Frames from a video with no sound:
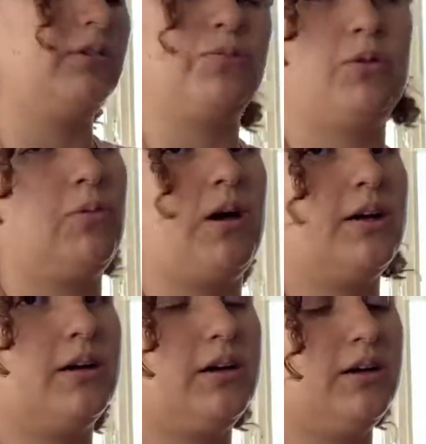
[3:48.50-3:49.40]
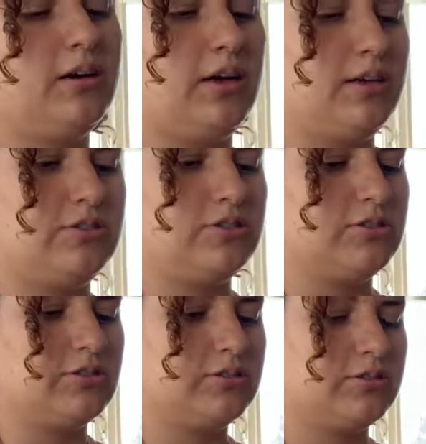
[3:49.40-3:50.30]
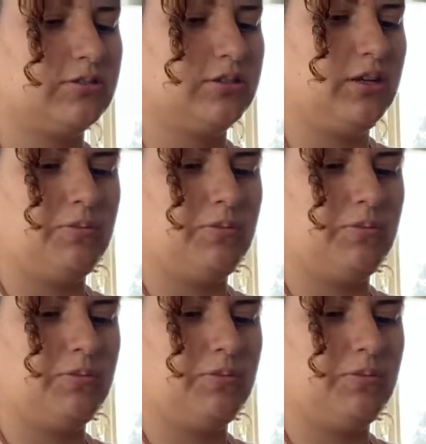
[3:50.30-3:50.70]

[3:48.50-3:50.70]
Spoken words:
more water and just keep